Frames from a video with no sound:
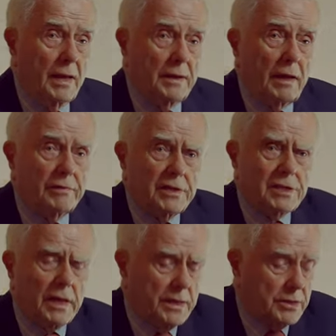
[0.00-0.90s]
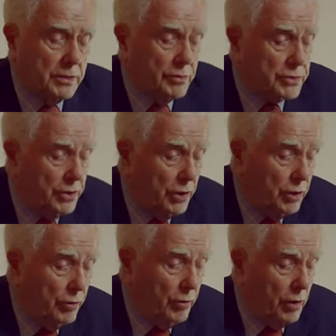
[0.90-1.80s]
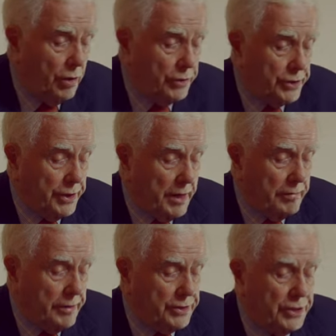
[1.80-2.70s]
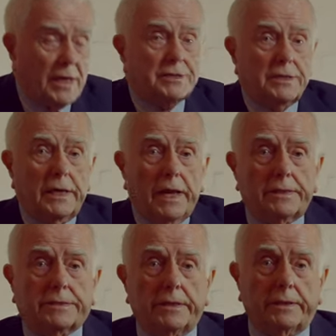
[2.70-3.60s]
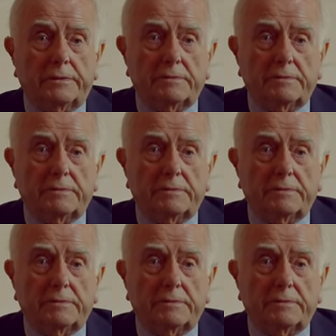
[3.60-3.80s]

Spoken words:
Now, this letter was no ordinary chatty letter.